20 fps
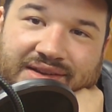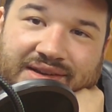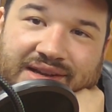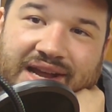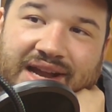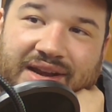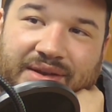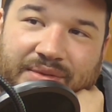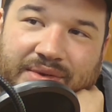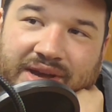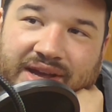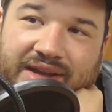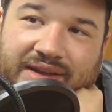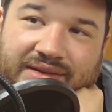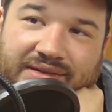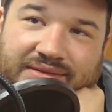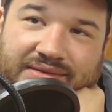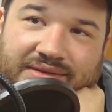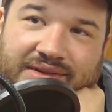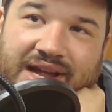Anyway,
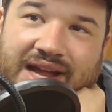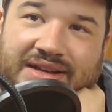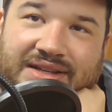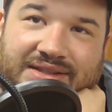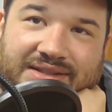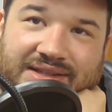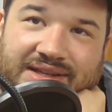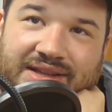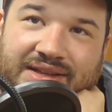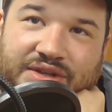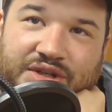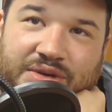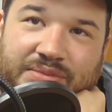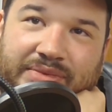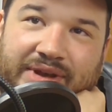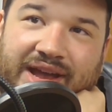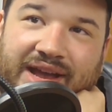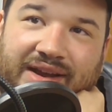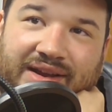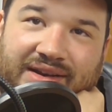glad to see that you're
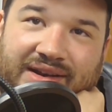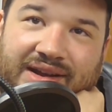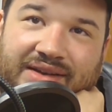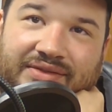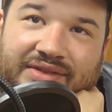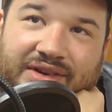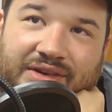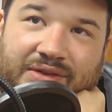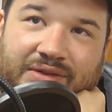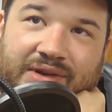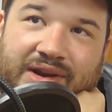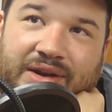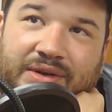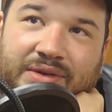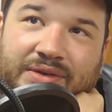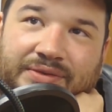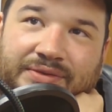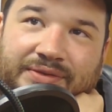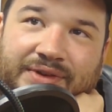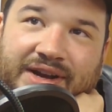back and having a great
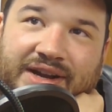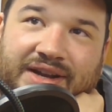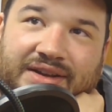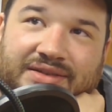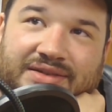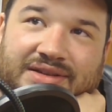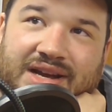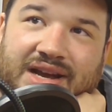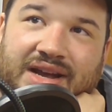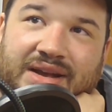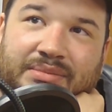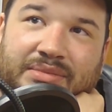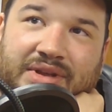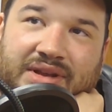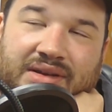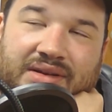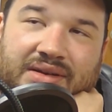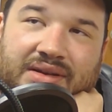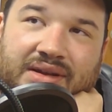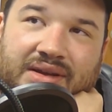old fucking time,
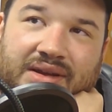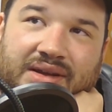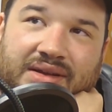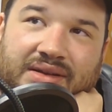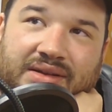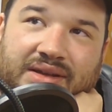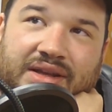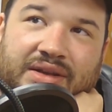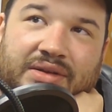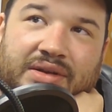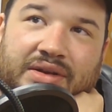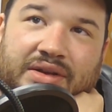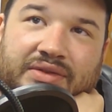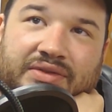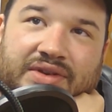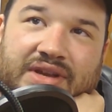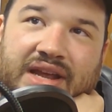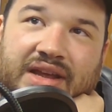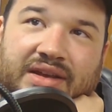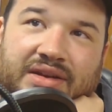and
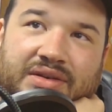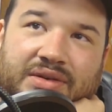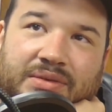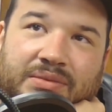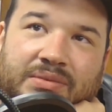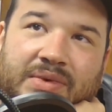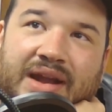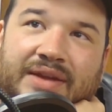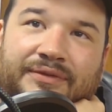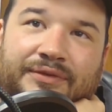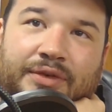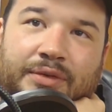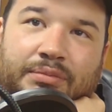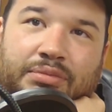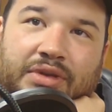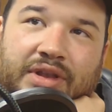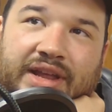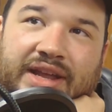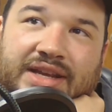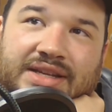you've taken your rightful
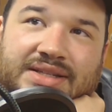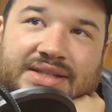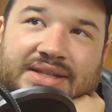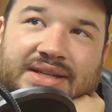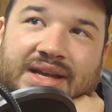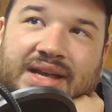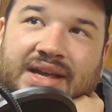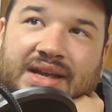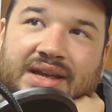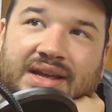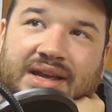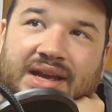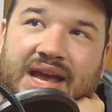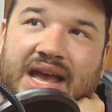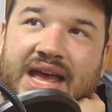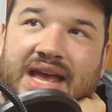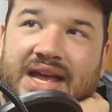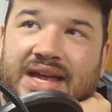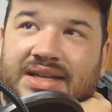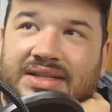place
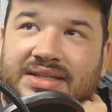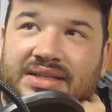as...